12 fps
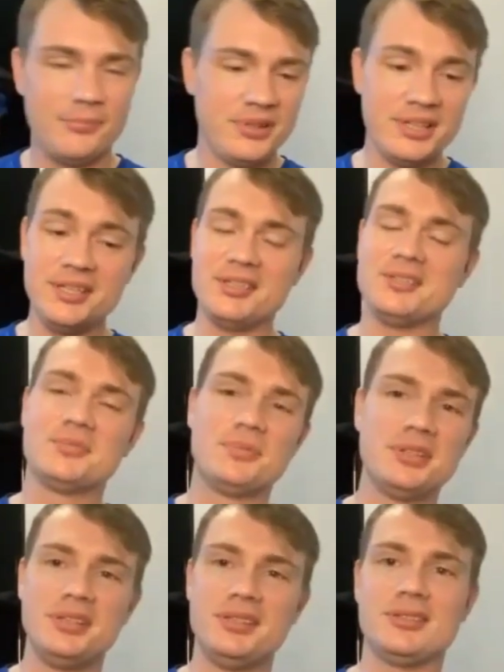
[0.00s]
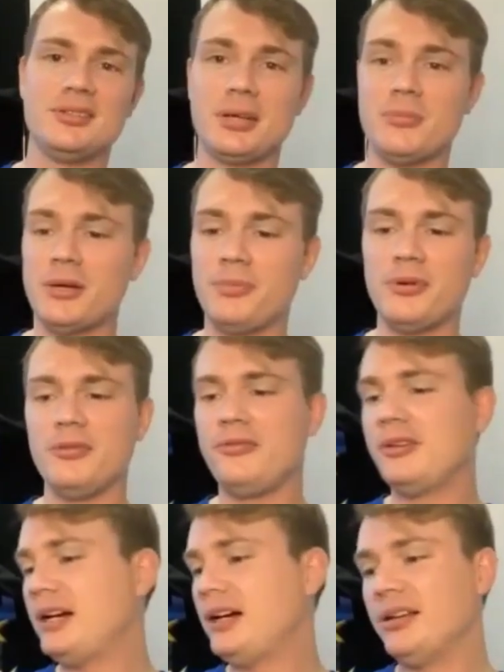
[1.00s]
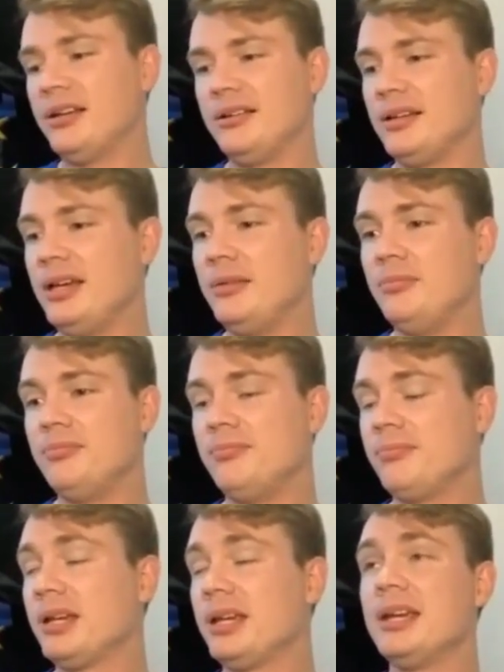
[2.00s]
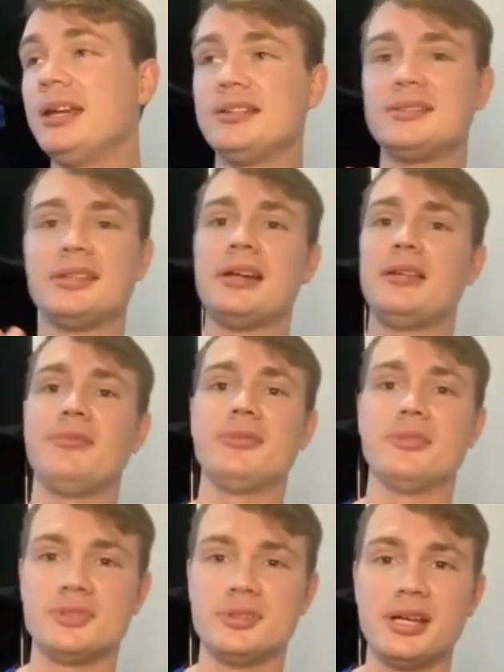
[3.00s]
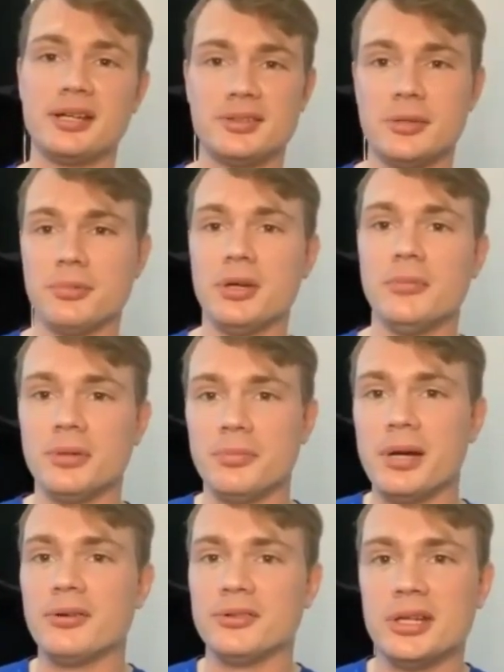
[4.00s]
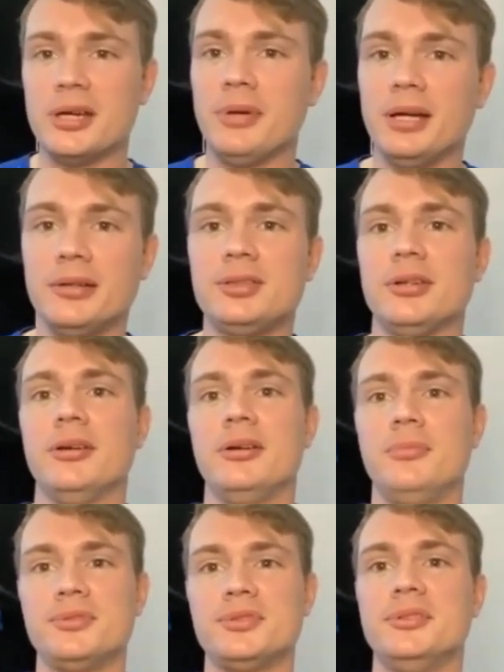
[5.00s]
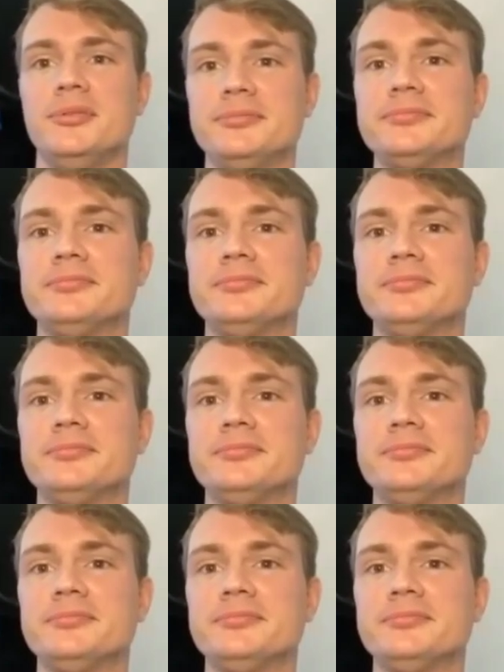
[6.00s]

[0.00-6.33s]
Please, please look at my profile and, and get excited for this next upcoming Power Slap match, one hundred percent.